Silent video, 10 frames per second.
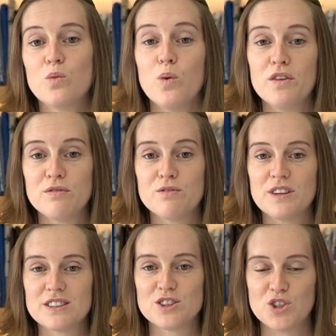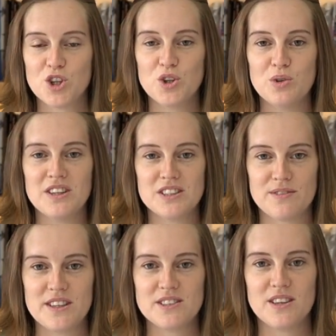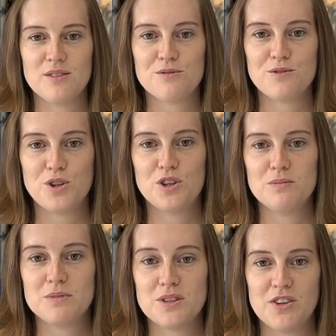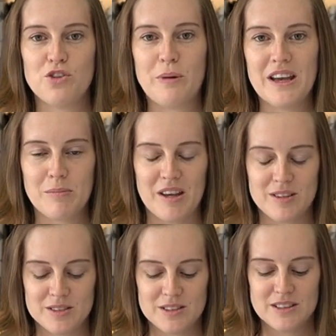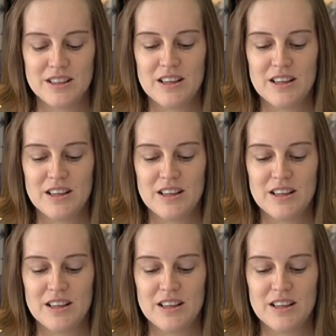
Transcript: Woven Fix 2 interfacing from Serial Bagmakers.